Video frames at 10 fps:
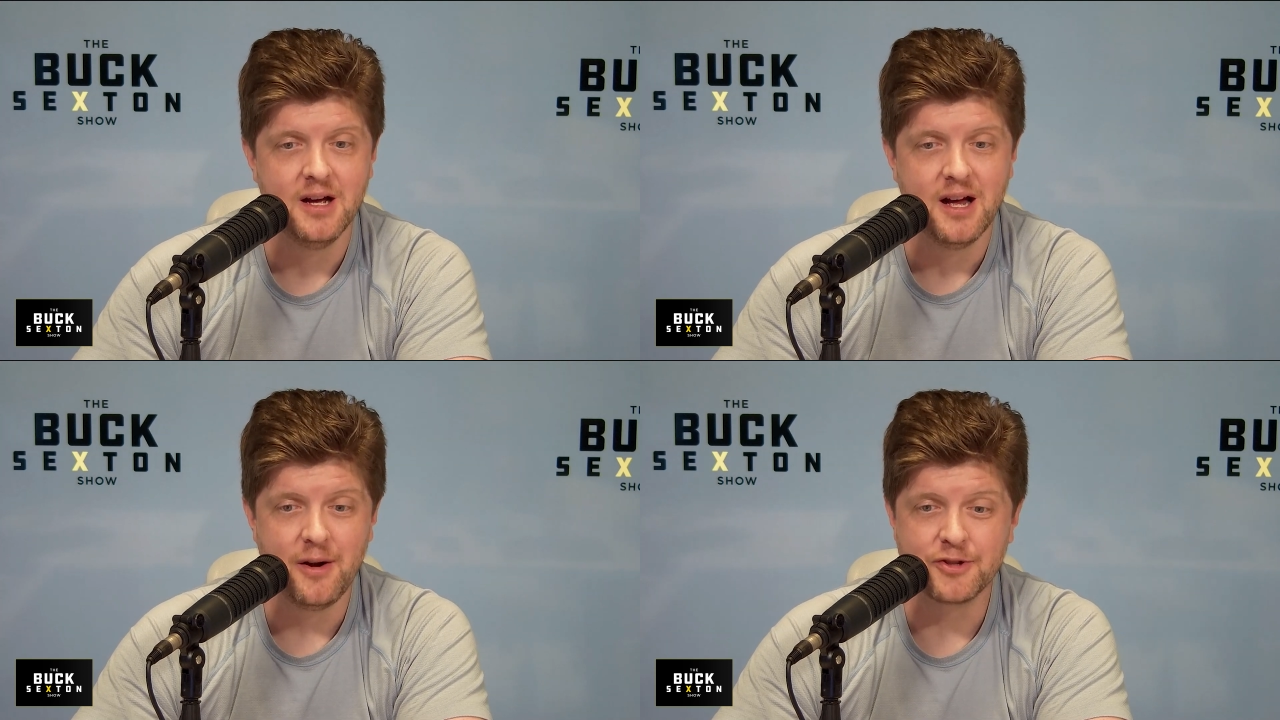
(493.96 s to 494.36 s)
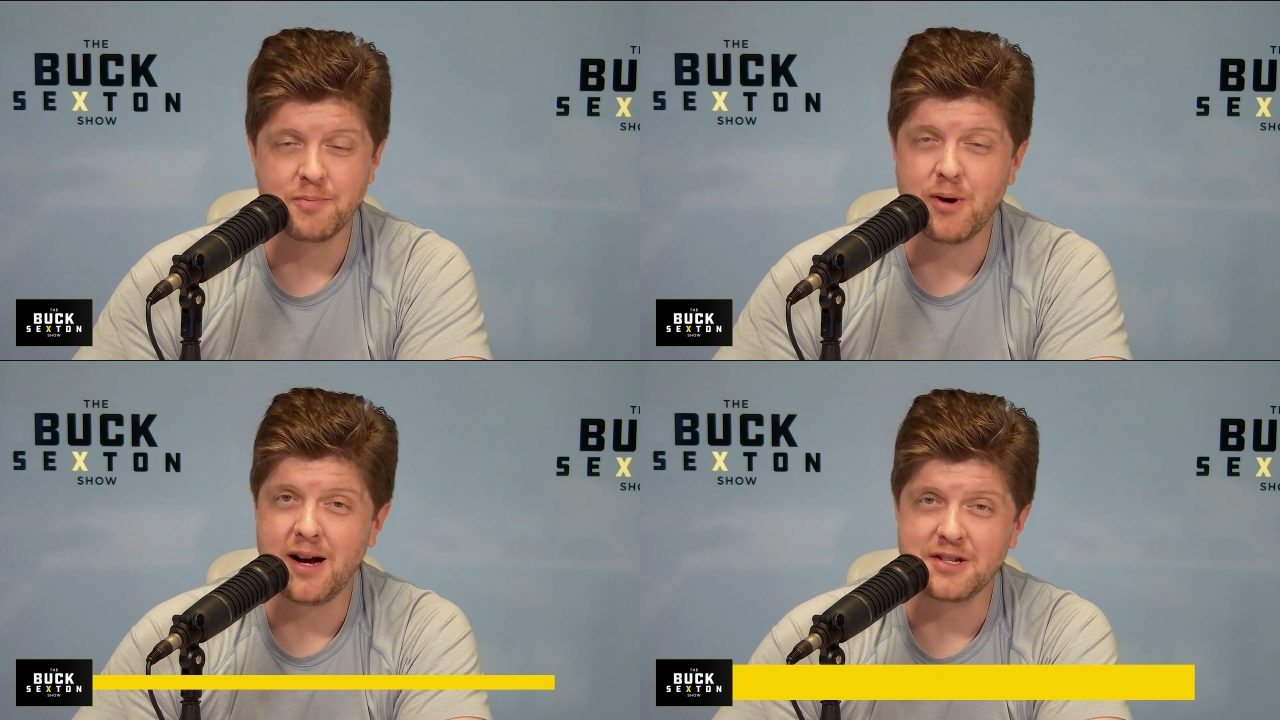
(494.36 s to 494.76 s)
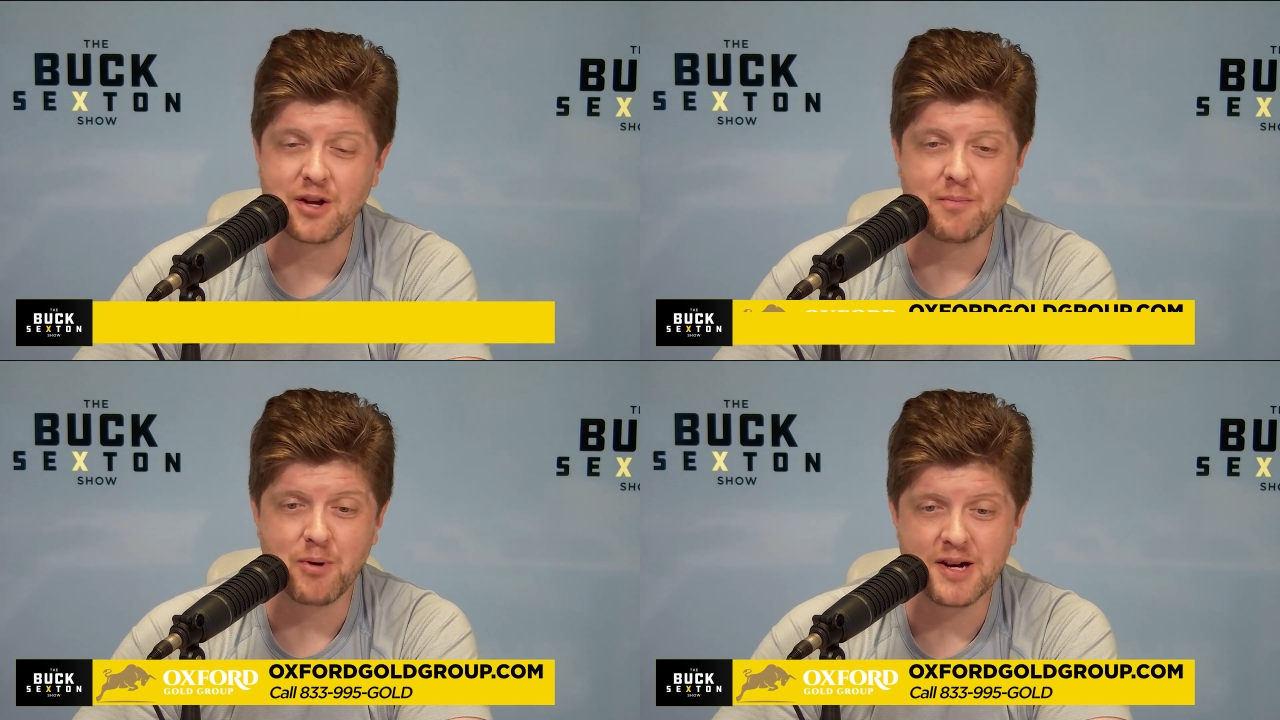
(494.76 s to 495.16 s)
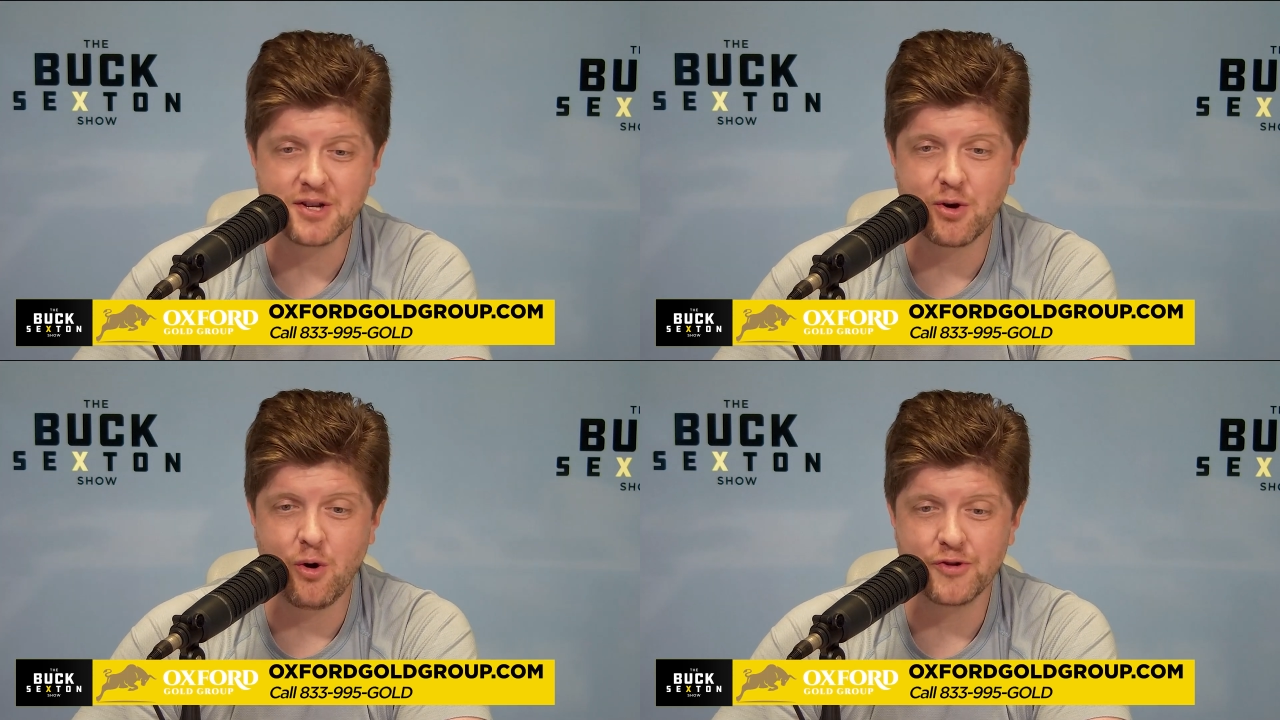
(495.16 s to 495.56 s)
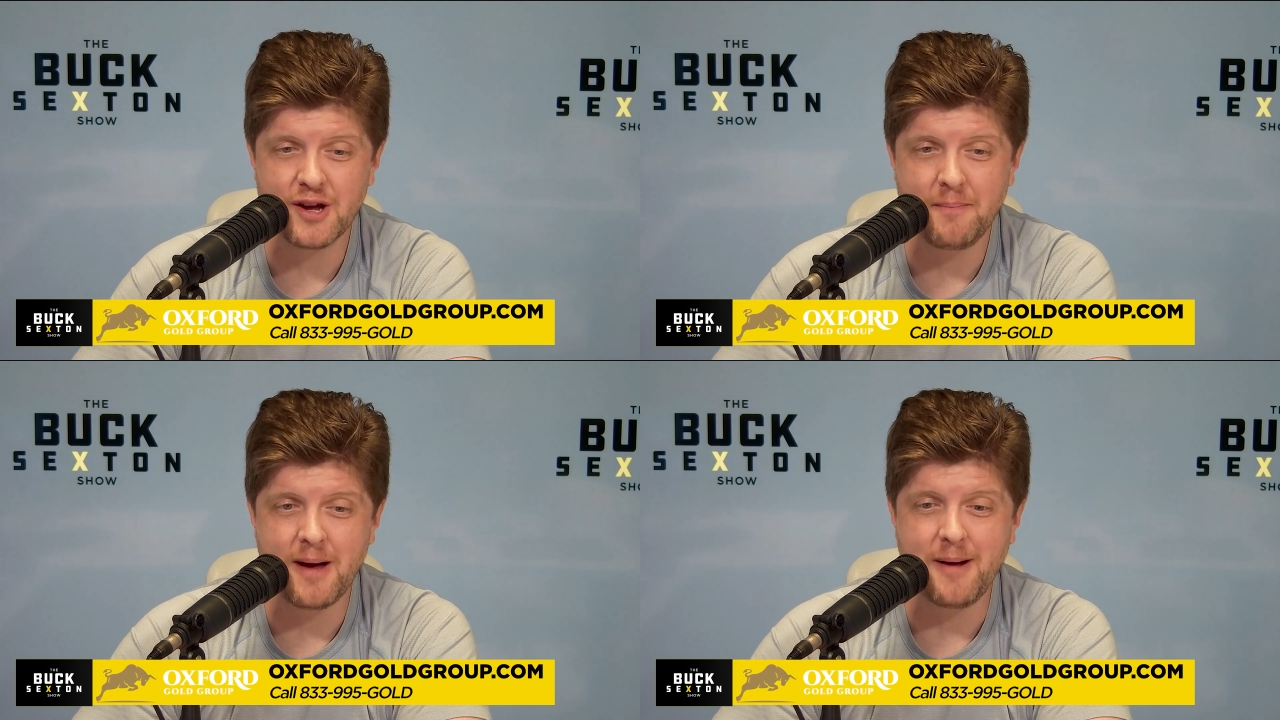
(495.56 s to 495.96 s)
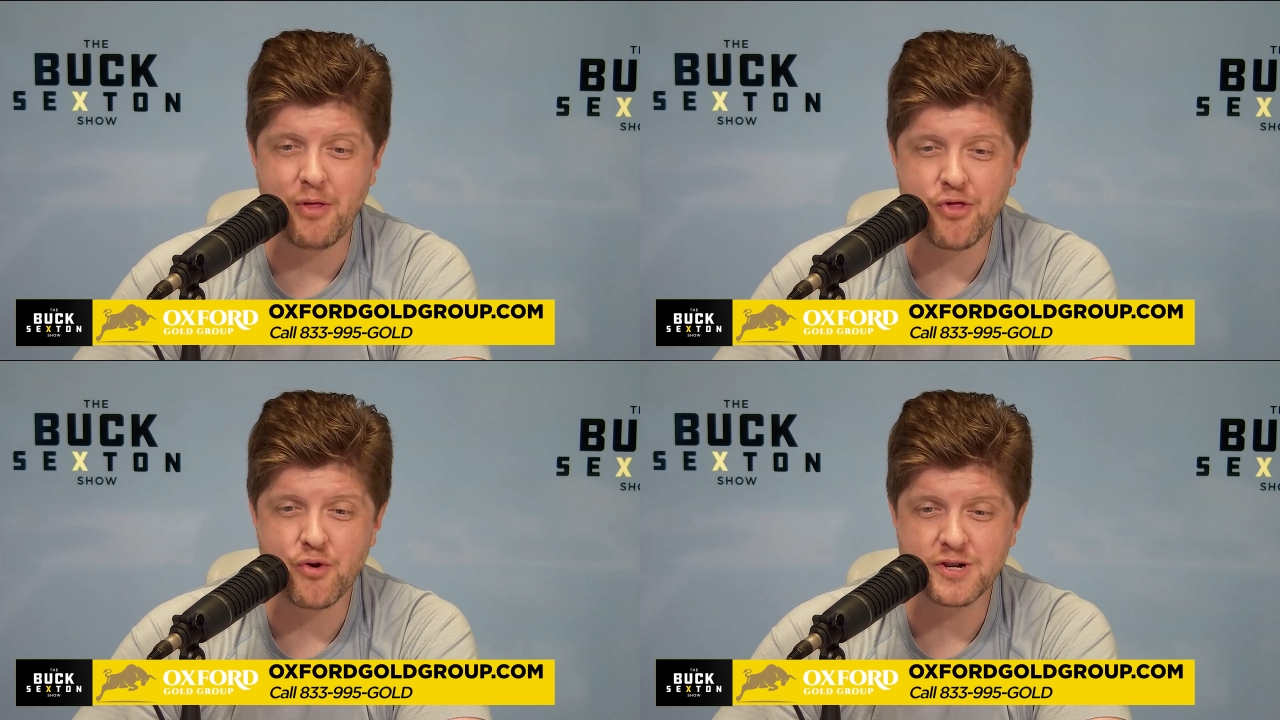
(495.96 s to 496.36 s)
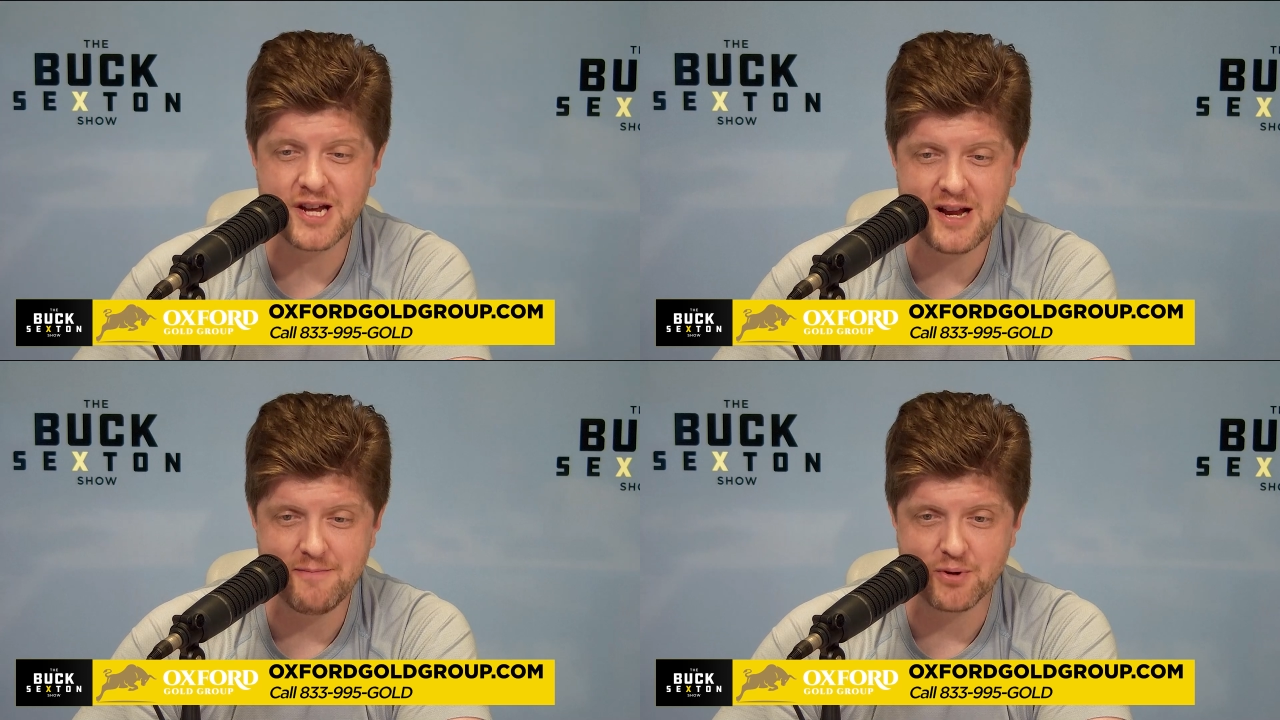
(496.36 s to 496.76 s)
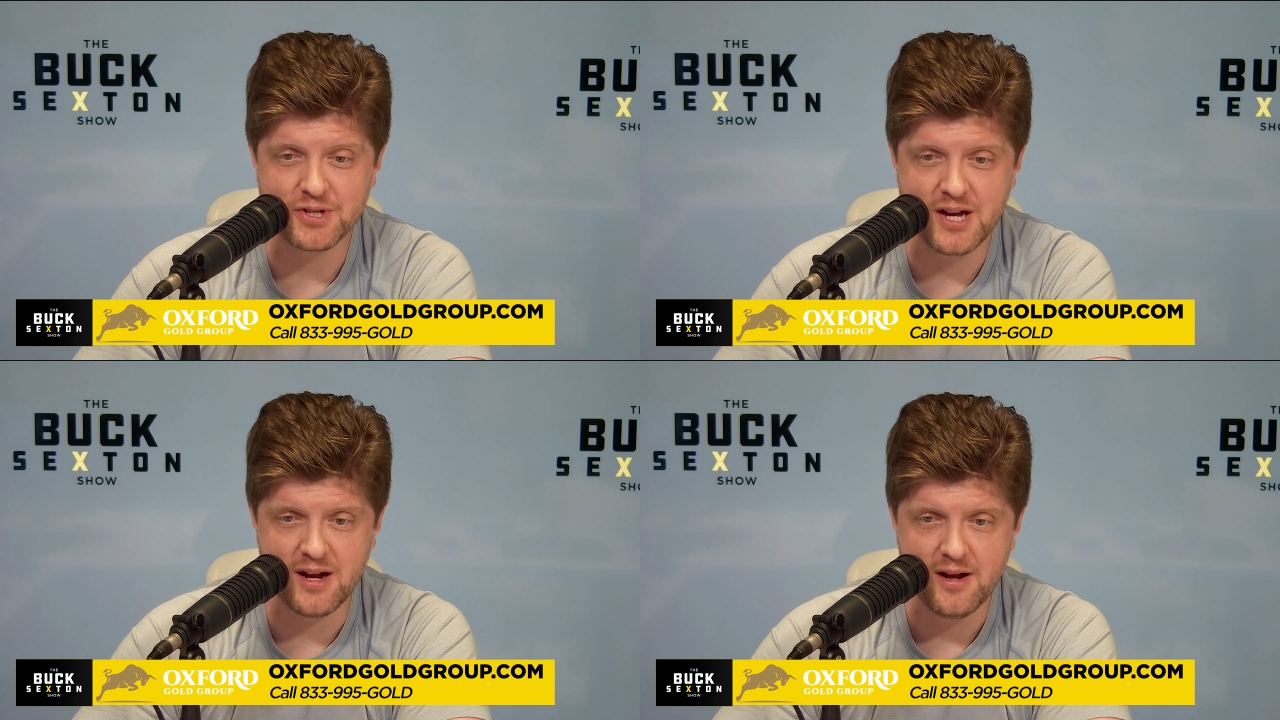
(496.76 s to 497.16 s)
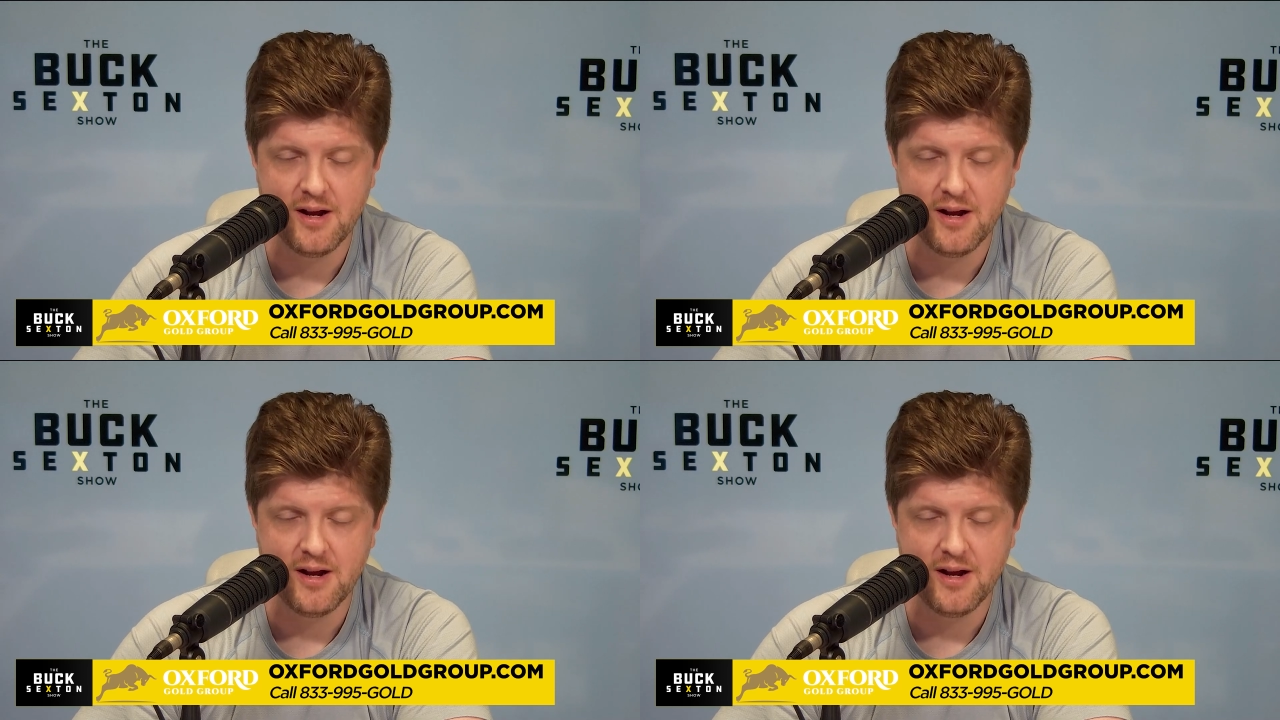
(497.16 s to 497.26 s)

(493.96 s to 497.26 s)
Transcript: And no surprise, the price of gold is up by about 13%.